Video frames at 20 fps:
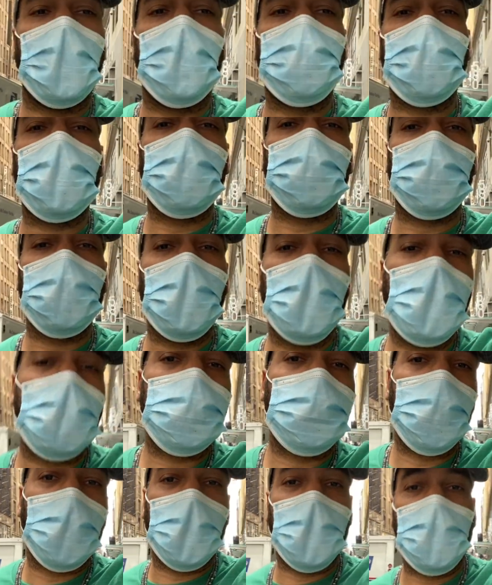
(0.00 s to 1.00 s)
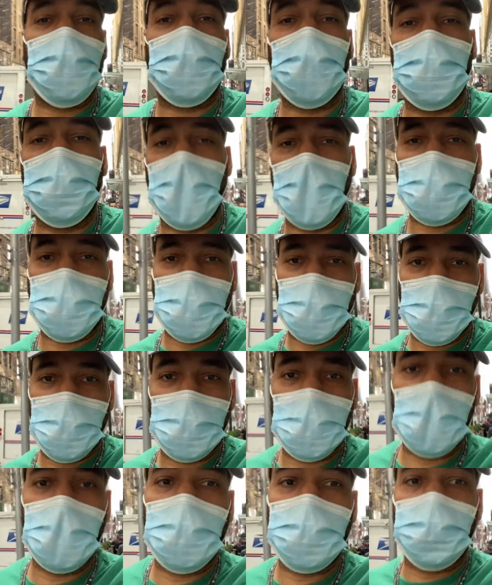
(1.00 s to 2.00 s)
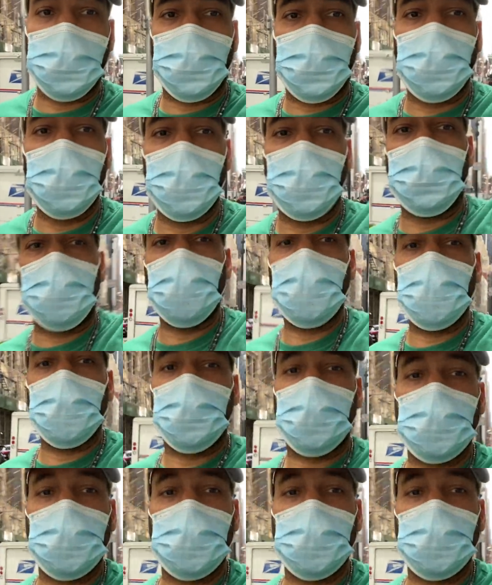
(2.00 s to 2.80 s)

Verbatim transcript: gonna release more information on these beautiful